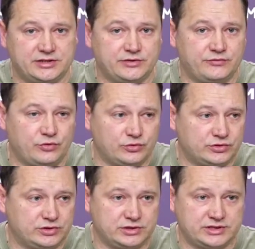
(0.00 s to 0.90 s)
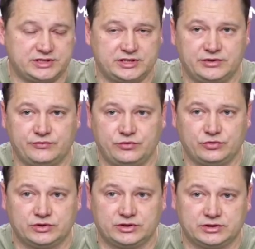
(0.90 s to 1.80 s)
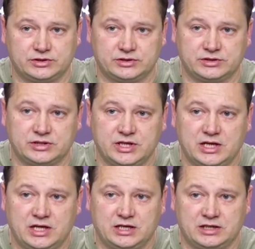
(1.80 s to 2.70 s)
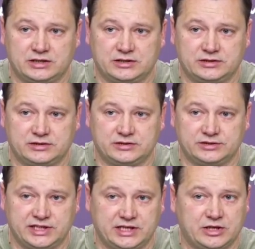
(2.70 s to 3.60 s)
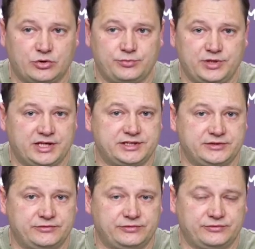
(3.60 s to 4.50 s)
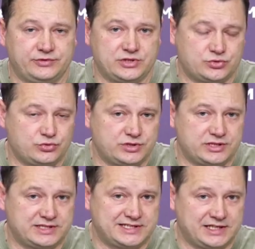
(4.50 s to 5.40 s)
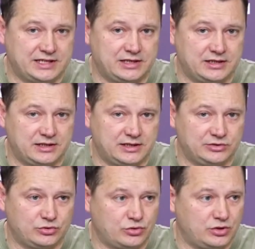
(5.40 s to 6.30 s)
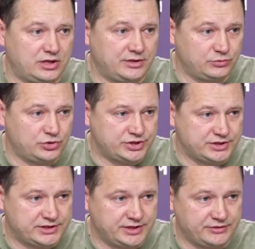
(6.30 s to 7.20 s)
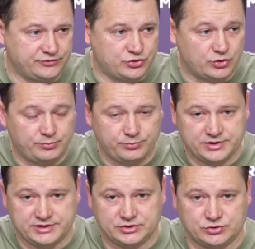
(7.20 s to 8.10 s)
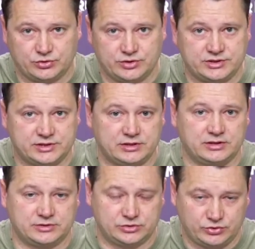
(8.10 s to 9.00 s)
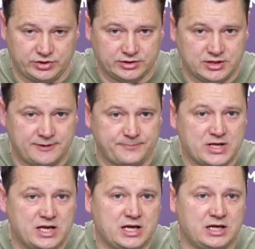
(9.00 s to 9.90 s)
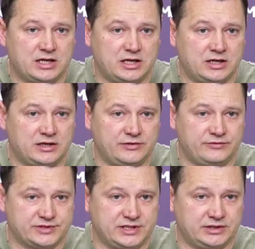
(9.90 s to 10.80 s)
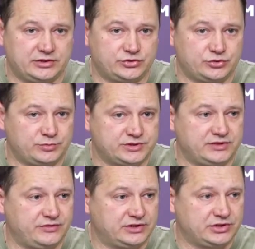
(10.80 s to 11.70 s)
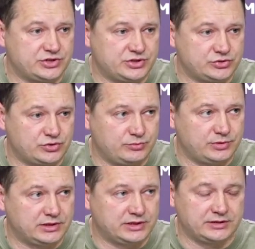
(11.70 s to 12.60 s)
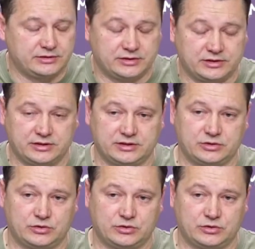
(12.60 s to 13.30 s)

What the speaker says: receiving and reserve fund. And reserve fund finances several objects. It's a road 06 Kiev Chop in Stoyanka. You know that in 2 weeks we